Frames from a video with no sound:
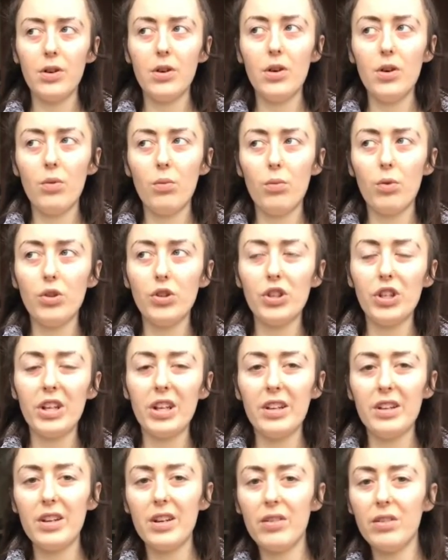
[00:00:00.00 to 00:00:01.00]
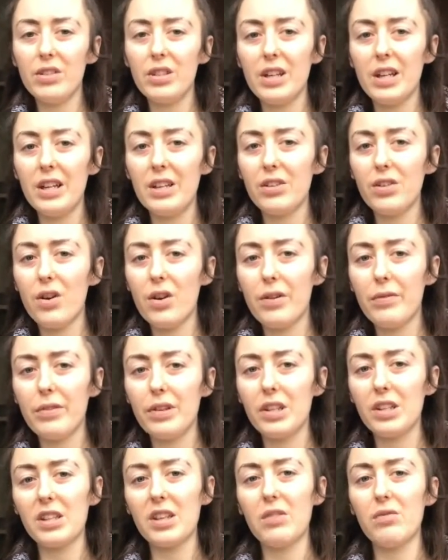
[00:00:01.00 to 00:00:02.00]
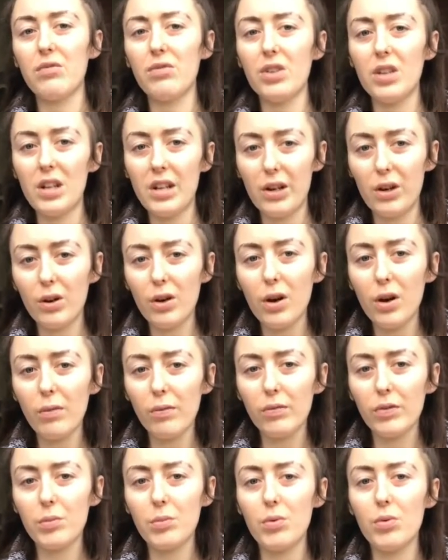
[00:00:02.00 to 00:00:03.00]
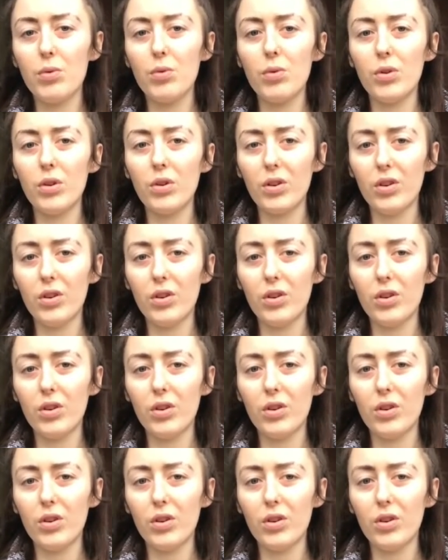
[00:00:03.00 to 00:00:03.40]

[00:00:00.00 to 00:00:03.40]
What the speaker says: once you get nearer to the end kind of thing, it's get really uncomfortable and